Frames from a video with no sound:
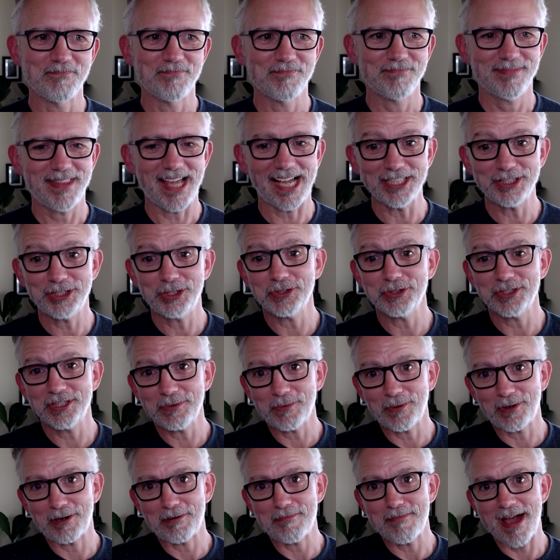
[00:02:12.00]
that's usually
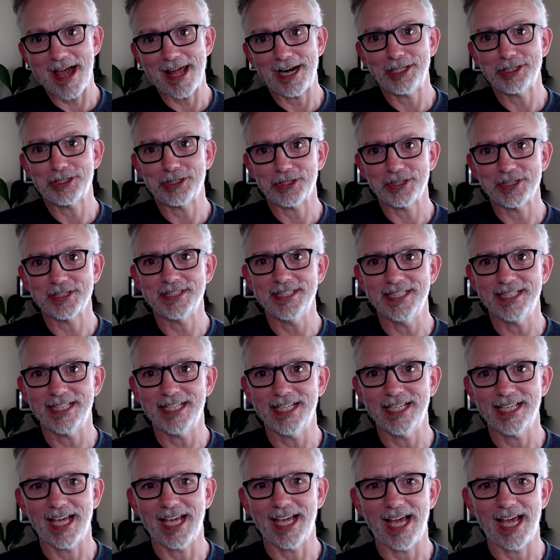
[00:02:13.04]
where a manager is
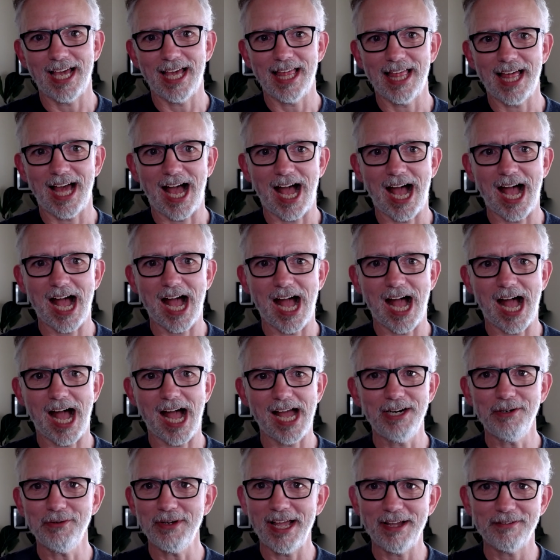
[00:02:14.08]
thinking, I
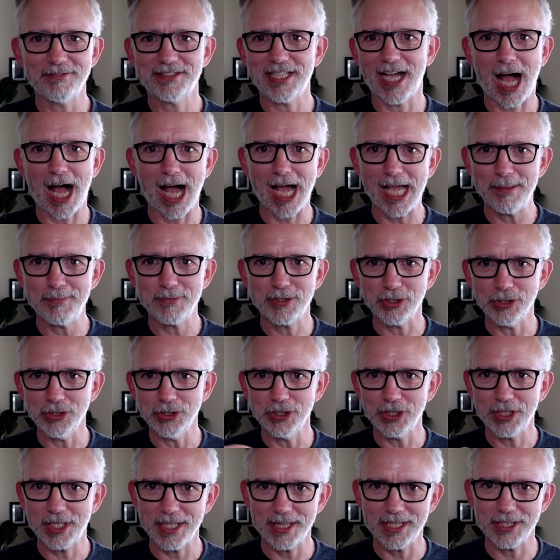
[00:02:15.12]
don't have time to
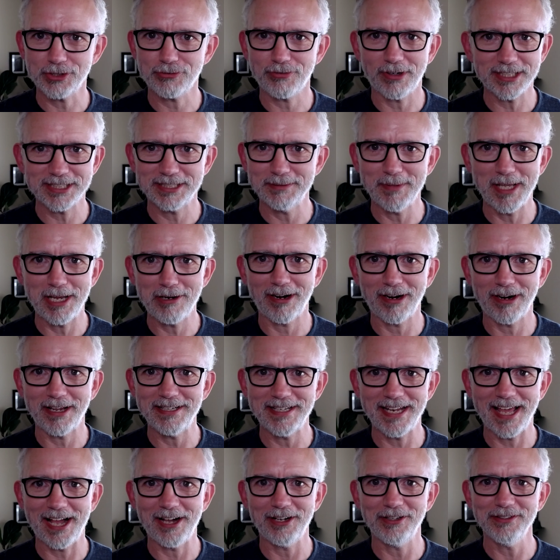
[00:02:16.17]
look at this resume right
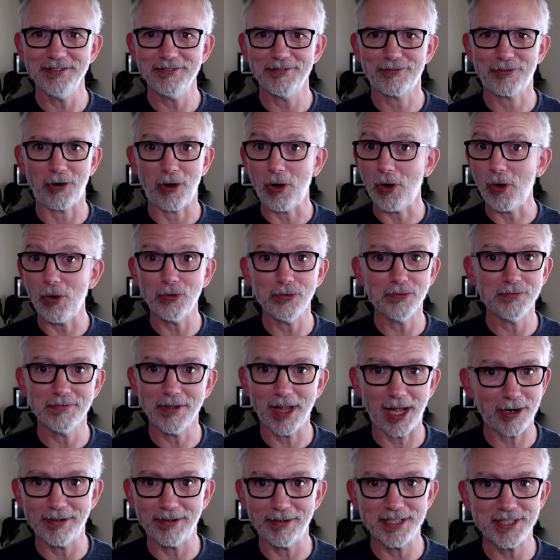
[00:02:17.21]
now for a whole
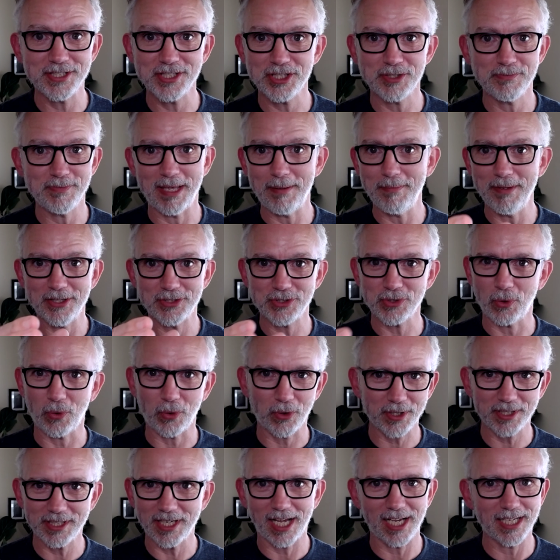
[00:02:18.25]
lot of reasons. Maybe it's
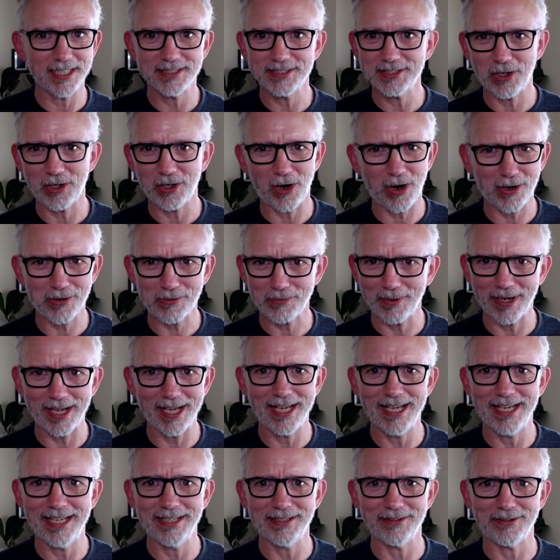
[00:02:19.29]
organized in a hard
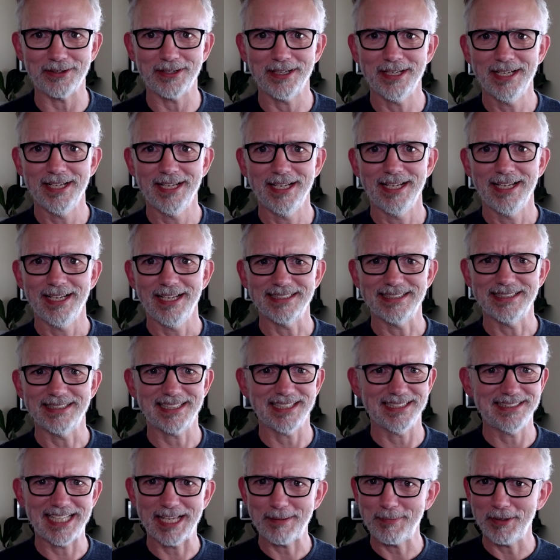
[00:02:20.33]
way, or it's
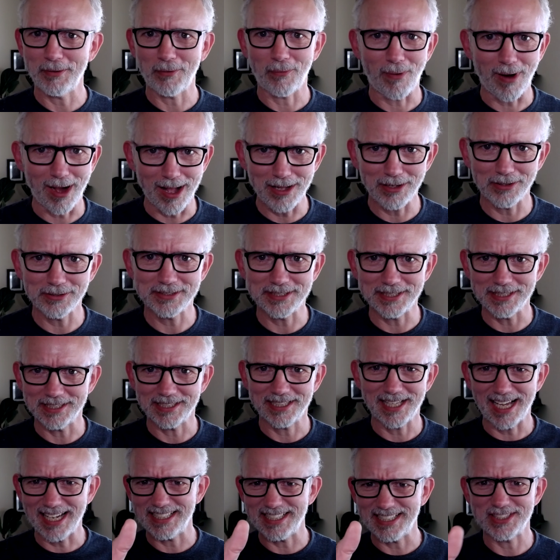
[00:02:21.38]
going to take me a while to
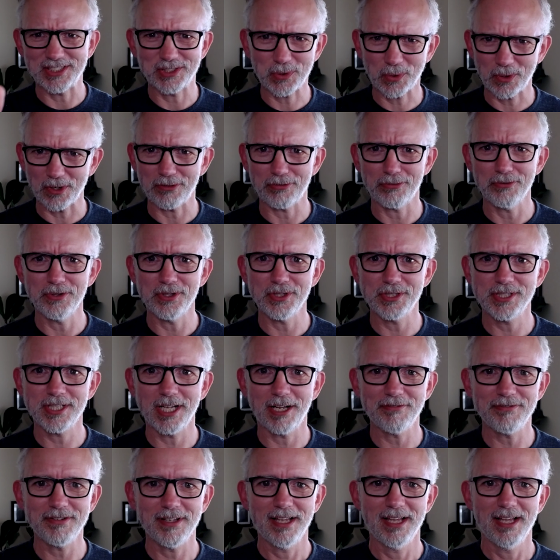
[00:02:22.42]
kind of sort through this stuff.